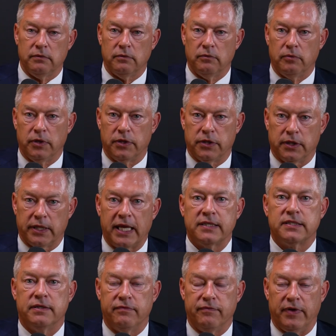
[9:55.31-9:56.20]
with
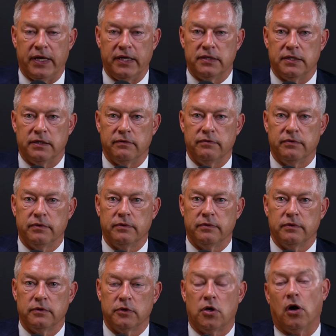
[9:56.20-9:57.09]
less invasive,
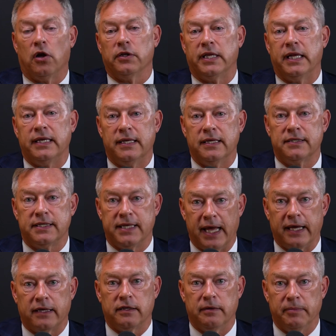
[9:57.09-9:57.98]
called a
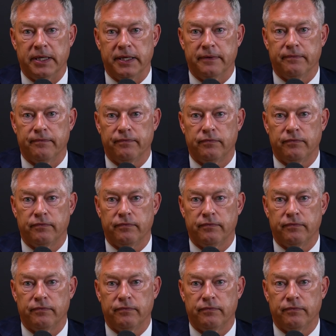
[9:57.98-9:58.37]
discectomy,